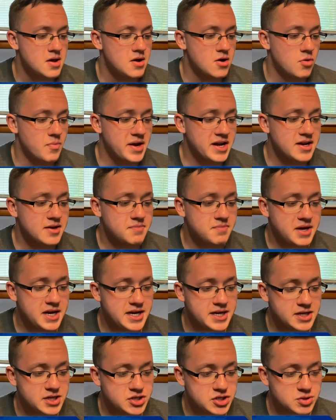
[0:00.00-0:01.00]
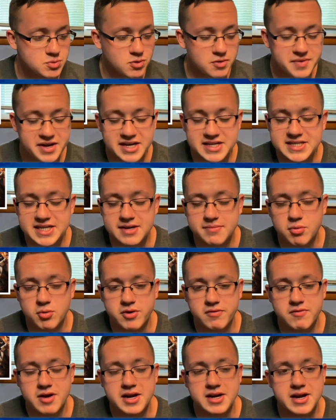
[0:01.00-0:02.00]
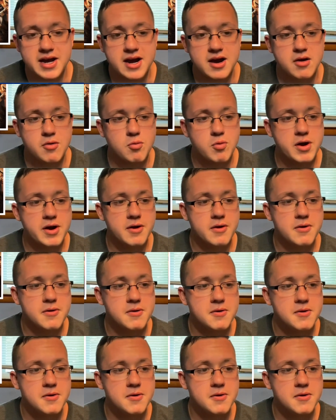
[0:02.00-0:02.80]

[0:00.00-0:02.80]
Omega and Paige. Well, Omega's at a point right now where